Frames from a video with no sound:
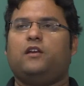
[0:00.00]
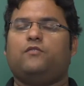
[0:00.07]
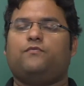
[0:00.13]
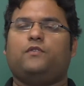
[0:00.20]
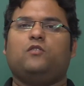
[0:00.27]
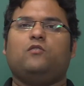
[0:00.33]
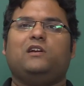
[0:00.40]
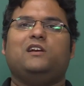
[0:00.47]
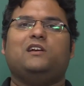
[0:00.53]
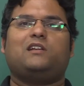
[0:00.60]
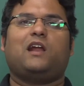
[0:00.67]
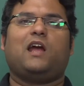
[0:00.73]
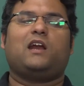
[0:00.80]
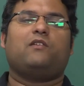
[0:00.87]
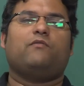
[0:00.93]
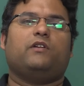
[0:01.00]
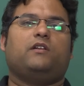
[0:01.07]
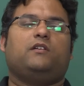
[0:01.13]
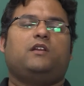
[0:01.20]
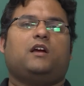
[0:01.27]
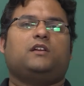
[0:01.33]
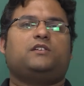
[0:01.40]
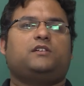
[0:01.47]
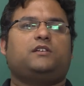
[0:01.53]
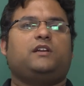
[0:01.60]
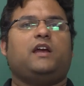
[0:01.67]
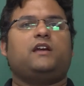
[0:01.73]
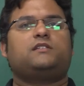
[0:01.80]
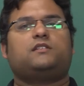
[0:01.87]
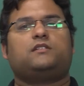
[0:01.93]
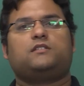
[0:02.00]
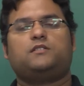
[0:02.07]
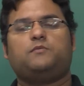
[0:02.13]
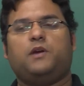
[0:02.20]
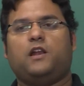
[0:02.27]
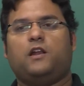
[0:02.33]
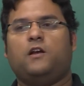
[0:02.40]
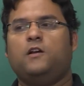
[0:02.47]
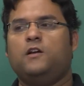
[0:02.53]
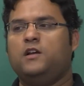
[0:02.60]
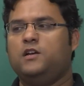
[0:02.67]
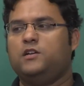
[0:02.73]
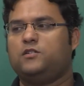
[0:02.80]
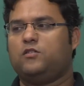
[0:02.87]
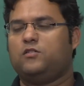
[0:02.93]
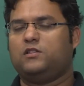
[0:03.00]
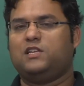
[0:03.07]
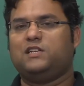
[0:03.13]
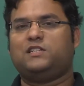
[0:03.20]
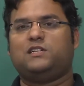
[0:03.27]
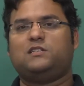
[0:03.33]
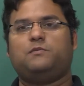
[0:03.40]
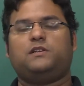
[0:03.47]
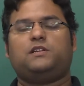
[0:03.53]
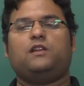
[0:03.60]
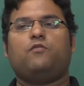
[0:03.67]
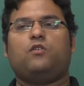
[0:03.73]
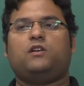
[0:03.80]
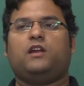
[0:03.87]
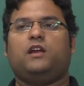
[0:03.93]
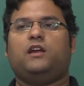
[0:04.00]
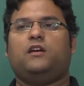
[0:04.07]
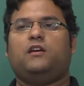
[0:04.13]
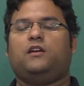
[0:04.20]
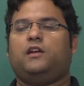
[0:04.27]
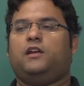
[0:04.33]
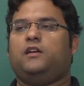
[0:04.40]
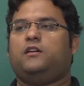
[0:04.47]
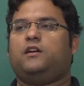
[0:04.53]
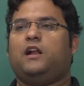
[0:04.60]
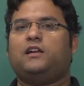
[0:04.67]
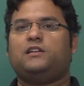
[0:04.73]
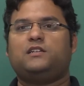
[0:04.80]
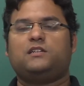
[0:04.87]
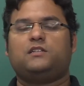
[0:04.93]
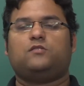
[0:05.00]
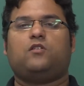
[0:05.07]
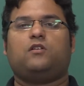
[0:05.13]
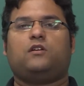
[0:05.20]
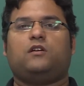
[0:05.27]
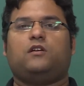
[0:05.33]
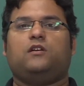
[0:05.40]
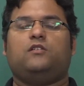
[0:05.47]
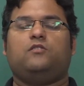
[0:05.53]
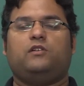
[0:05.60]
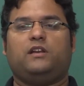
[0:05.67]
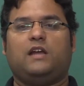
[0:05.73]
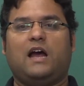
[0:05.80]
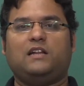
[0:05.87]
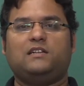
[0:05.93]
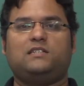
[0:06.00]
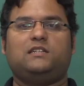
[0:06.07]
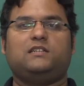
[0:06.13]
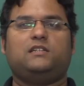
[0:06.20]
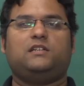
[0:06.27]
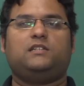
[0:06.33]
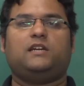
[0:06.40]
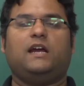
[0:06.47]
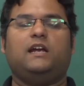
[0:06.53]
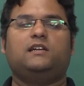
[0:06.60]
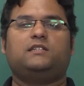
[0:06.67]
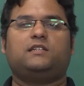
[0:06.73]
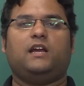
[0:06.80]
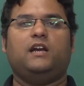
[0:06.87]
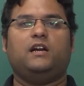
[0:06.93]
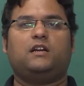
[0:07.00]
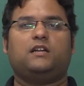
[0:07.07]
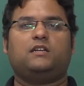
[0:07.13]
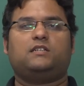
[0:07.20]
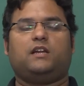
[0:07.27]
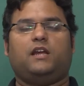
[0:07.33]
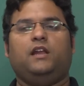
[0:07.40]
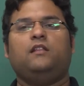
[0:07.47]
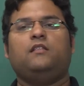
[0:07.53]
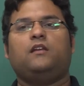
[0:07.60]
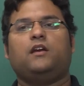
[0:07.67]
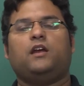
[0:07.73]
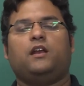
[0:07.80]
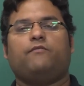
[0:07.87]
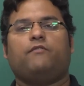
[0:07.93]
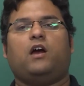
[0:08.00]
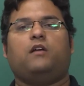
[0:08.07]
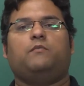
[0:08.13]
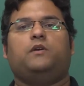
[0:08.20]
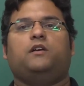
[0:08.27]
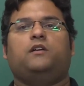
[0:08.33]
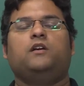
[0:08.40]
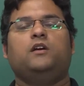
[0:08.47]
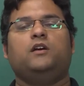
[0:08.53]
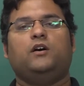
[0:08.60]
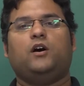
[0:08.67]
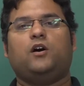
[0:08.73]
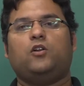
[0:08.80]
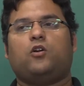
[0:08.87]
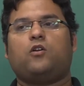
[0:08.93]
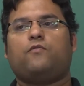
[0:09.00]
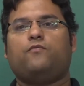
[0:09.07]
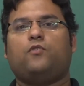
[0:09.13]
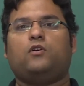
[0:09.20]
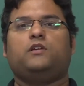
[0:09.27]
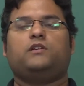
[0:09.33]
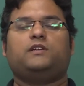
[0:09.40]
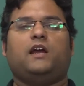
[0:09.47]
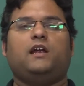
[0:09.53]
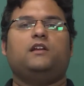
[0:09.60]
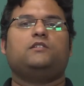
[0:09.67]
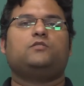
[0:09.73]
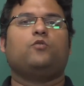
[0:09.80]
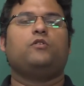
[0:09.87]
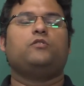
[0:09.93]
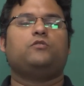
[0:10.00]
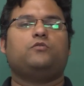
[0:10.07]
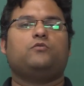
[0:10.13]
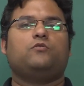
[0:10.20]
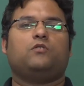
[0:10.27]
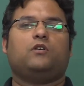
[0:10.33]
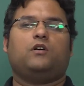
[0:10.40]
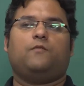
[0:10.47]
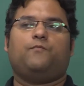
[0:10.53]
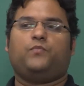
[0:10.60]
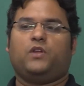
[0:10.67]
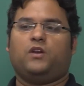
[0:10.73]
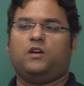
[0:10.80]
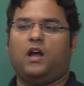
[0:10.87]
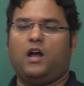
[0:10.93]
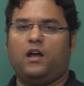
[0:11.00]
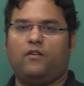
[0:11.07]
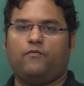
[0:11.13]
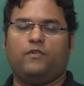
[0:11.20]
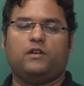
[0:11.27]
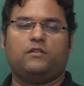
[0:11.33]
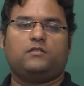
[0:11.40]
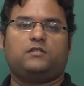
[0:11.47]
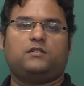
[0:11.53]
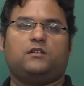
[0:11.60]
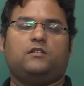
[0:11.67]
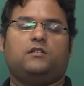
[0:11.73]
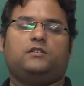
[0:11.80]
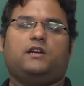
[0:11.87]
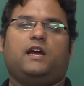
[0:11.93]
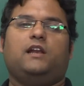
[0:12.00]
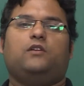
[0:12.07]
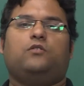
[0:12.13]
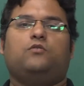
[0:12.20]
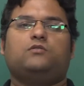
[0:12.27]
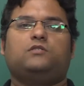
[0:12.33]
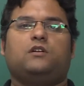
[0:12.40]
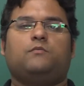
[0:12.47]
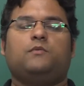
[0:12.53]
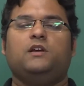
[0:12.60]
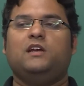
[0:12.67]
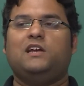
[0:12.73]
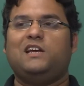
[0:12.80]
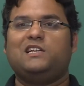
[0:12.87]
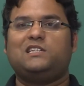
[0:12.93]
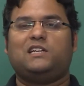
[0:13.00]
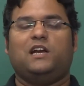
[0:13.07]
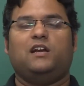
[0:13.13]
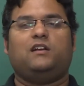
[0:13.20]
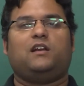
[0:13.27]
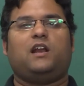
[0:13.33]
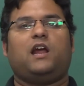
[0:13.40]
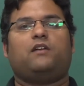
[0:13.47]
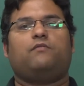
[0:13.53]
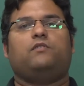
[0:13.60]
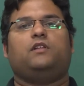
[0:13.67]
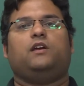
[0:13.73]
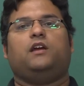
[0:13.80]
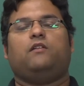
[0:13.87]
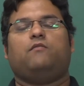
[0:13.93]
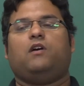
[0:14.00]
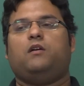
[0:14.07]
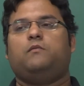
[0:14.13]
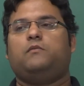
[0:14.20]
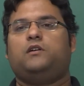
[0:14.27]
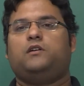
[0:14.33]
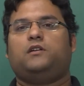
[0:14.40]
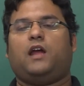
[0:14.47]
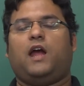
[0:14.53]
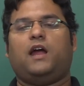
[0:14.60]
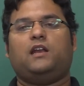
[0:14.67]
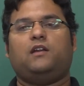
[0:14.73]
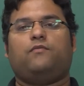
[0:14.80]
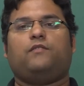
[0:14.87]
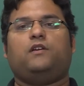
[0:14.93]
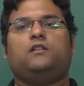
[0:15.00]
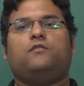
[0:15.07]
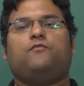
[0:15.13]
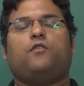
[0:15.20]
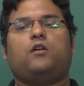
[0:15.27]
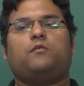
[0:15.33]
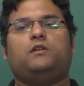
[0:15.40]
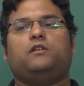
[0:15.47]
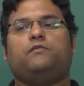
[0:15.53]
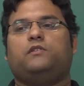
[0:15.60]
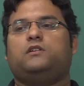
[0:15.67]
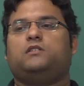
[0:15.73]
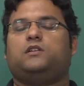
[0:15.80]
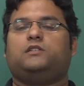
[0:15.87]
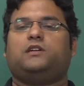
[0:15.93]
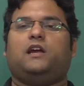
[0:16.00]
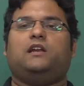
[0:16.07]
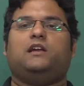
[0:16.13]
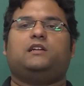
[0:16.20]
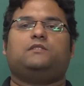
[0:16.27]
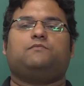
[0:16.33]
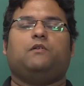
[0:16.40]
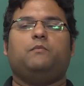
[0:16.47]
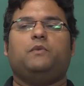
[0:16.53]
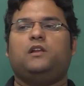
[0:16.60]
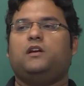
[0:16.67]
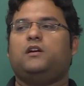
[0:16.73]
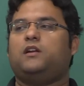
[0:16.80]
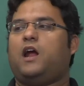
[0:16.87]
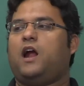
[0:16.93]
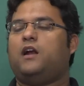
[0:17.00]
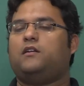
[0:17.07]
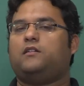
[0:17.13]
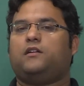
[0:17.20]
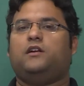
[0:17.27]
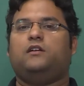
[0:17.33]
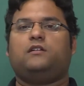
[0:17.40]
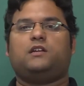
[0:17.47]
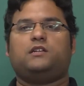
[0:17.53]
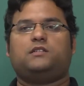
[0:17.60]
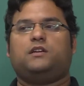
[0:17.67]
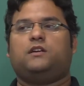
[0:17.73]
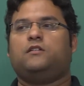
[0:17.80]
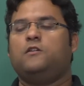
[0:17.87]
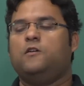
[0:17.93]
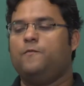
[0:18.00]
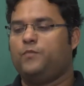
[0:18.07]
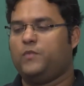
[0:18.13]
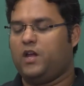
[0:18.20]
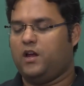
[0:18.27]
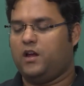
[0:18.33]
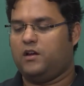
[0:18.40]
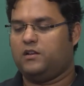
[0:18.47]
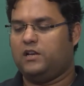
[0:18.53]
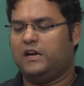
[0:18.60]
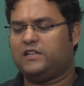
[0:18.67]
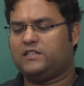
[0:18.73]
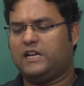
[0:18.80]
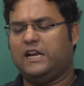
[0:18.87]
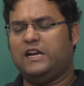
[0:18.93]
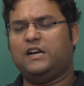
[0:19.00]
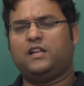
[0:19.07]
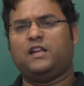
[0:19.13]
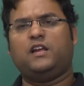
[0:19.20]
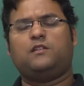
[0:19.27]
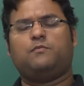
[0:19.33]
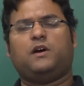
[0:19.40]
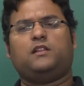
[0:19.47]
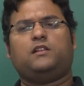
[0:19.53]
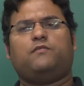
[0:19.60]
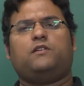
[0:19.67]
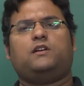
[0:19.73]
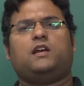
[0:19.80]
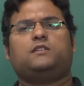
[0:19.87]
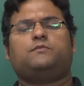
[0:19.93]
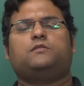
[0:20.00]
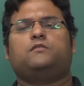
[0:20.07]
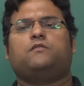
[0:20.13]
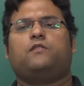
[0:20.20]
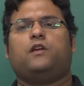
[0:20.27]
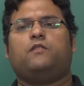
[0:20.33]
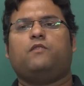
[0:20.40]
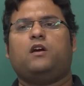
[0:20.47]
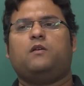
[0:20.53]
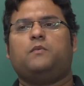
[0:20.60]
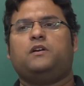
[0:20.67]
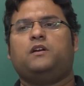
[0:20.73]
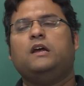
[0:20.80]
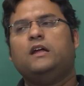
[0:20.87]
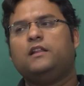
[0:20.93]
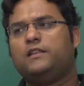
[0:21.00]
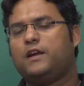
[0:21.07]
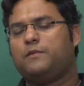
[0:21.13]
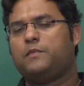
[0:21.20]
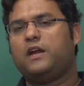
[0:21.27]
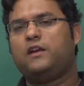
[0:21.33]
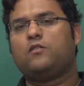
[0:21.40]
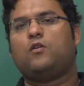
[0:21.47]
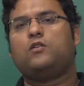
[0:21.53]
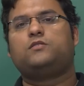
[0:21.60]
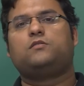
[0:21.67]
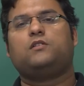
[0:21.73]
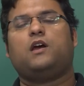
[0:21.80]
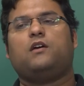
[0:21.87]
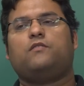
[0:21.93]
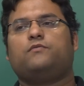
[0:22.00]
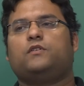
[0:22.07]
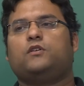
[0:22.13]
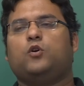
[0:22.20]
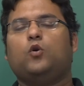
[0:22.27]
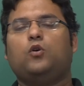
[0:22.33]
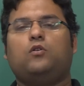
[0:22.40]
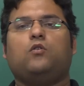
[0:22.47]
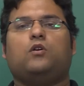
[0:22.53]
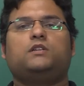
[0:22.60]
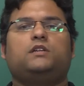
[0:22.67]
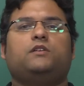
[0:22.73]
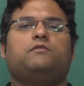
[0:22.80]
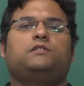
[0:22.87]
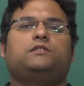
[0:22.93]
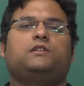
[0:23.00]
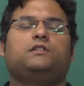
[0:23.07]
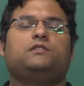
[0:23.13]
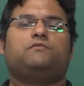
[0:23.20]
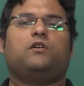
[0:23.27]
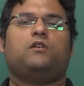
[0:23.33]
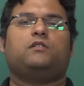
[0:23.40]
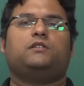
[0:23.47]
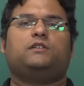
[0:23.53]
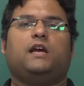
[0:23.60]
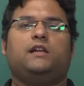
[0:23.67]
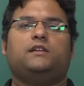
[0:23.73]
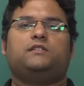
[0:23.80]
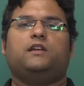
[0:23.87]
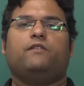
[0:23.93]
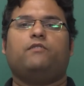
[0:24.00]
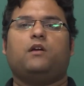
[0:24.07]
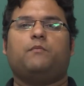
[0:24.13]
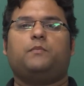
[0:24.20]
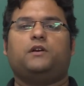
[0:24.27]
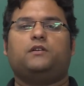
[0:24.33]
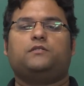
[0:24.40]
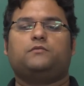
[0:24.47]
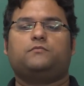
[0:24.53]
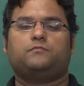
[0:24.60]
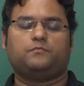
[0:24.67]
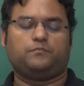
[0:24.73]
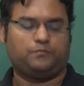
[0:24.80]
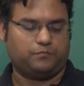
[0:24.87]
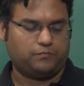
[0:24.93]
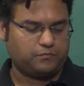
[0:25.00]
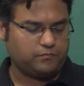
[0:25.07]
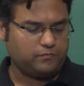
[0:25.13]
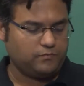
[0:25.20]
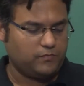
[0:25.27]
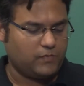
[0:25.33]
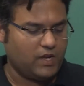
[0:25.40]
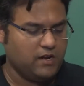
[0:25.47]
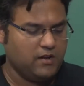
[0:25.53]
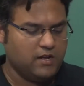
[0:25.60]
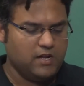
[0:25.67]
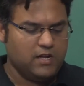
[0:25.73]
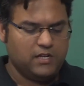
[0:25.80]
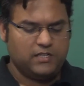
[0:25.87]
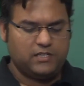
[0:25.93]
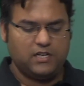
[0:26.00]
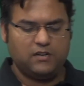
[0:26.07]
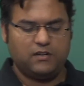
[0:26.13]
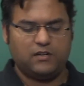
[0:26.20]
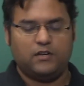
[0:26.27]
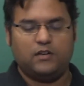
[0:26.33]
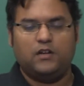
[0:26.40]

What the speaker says: of interact with, touch, taste, smell. So this is basically what encourages or enhances the child's interest in the environment. A lot of what the child is going to do once the child grows up is interact with the environment, and if in the formative years the child gets familiar and interested, let us say intrigued by different aspects of the environment, that might also have good consequences for the child's development. Children,